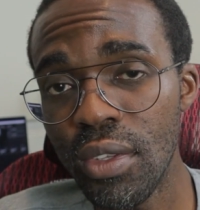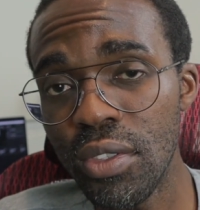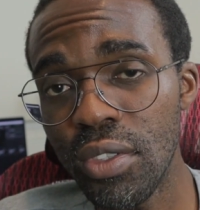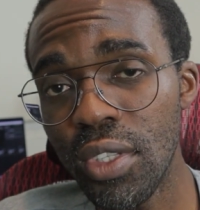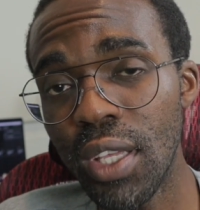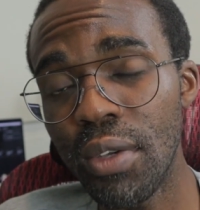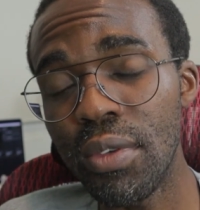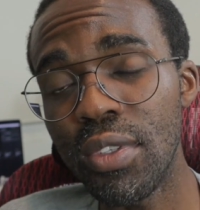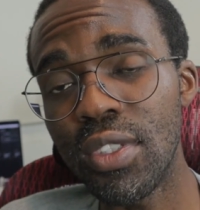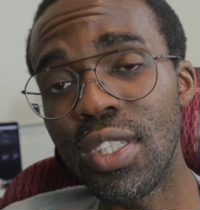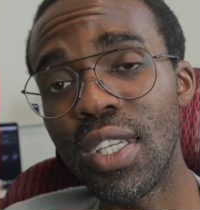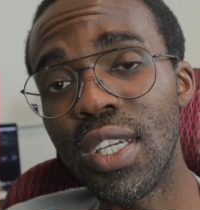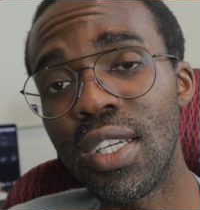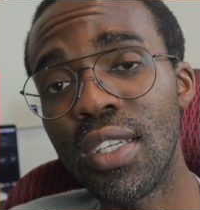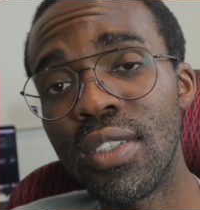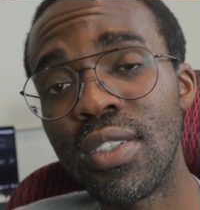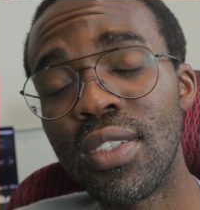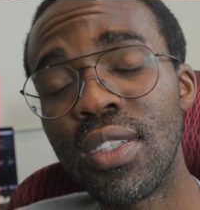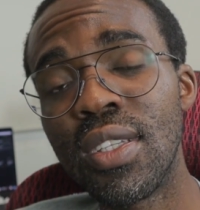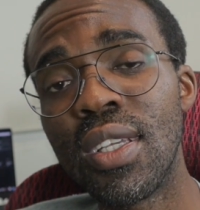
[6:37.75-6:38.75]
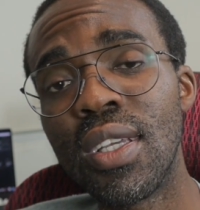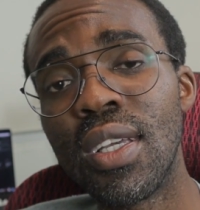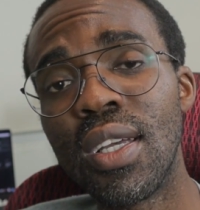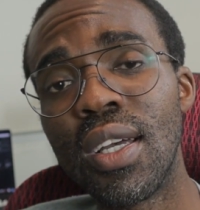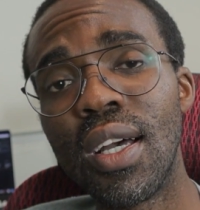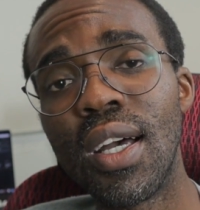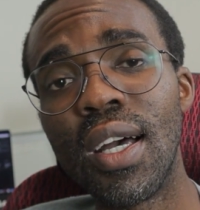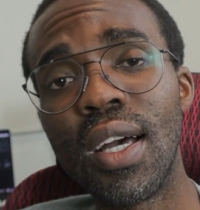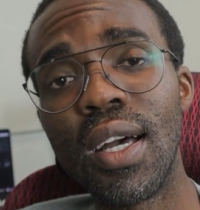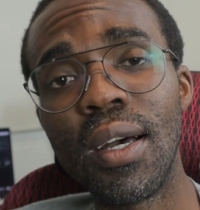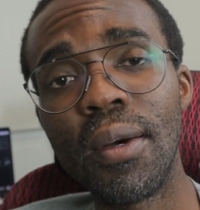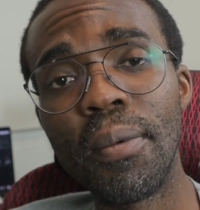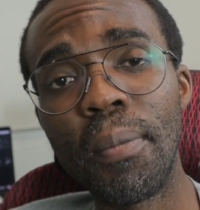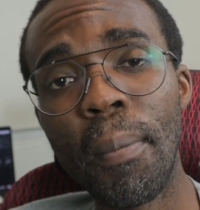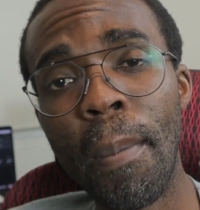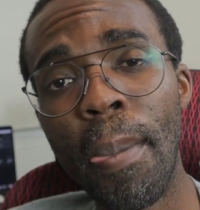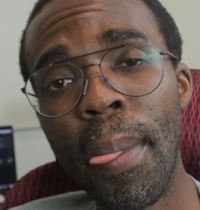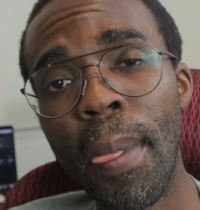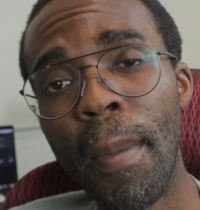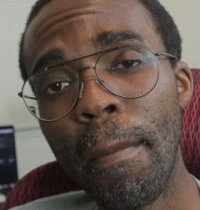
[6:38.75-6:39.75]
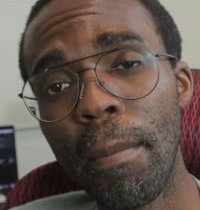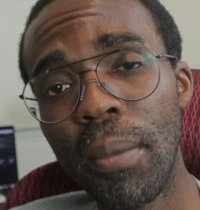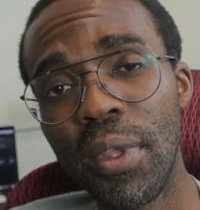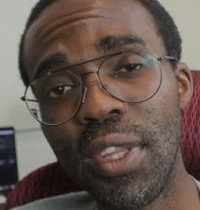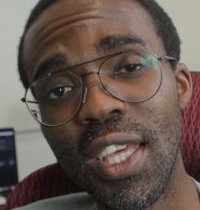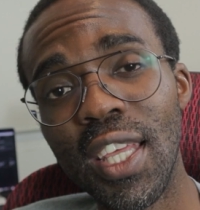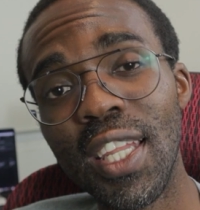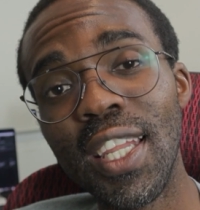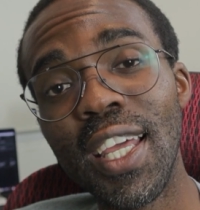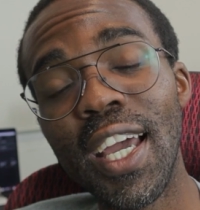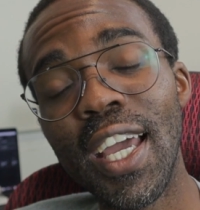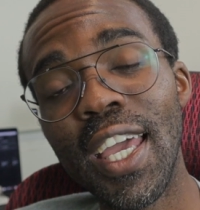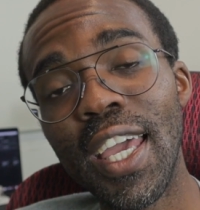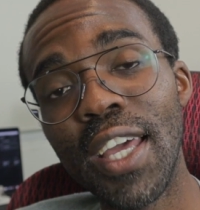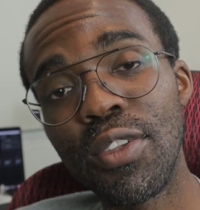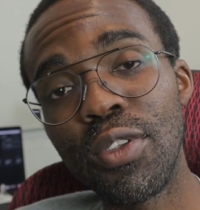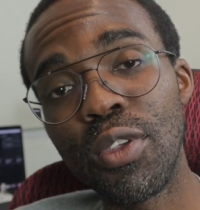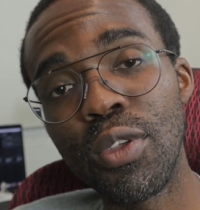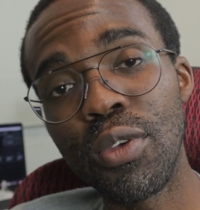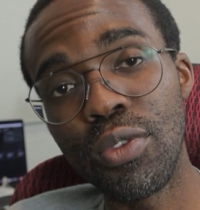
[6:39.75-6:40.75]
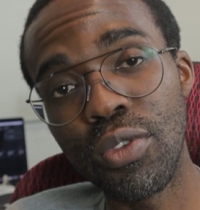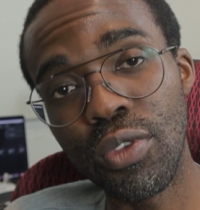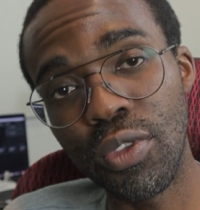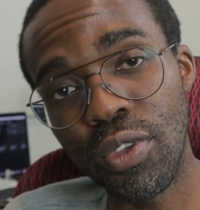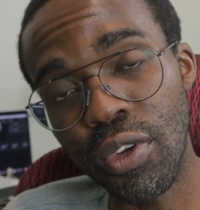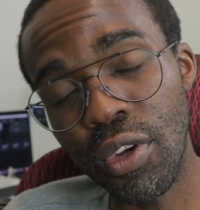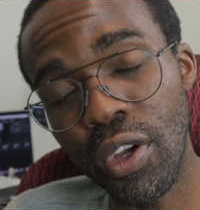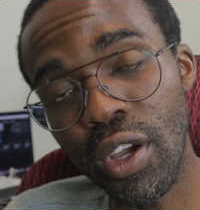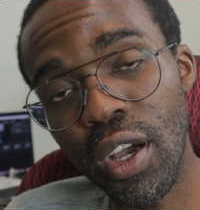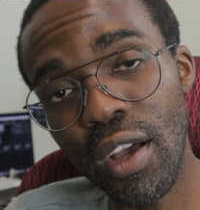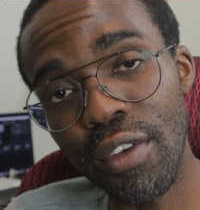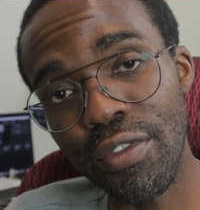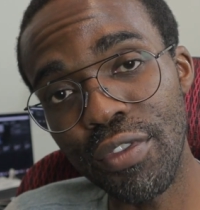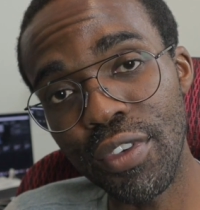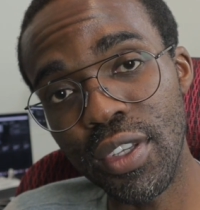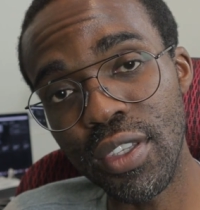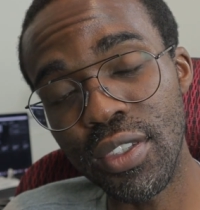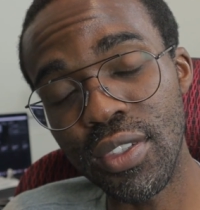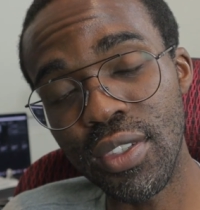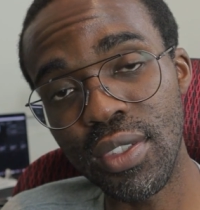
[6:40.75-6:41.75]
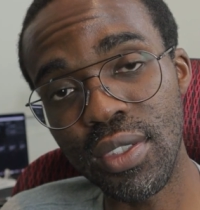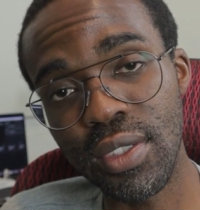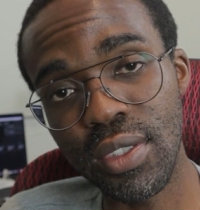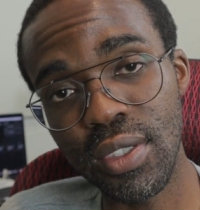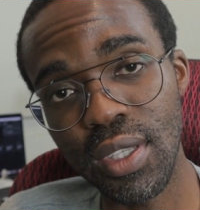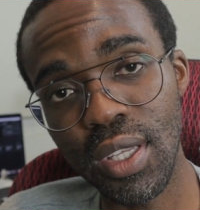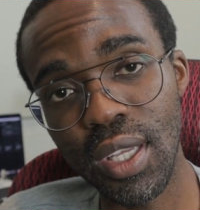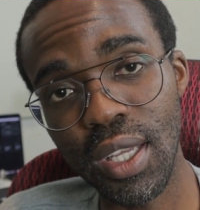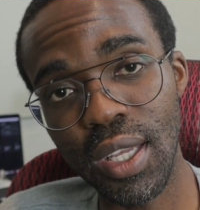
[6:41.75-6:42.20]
So that was nice. But then I had to go to their office